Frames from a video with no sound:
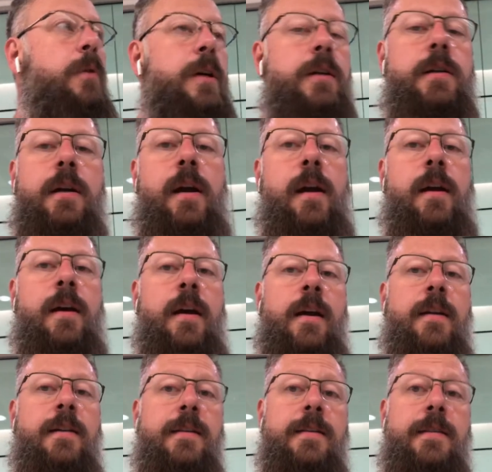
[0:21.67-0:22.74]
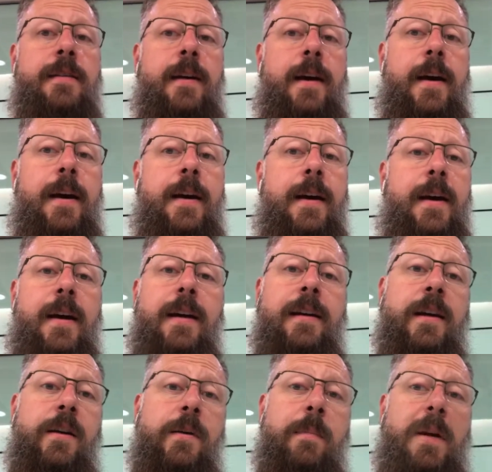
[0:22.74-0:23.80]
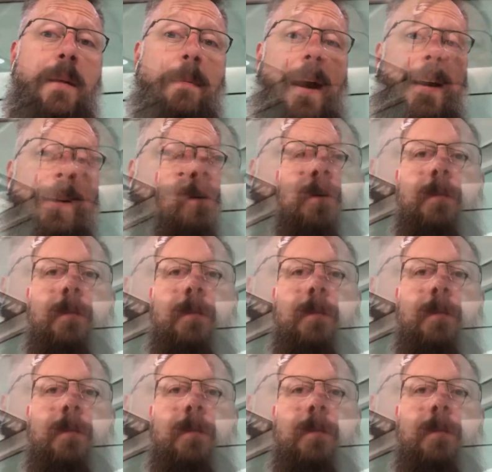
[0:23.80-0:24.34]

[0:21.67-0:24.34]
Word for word: point and uh, get your money back.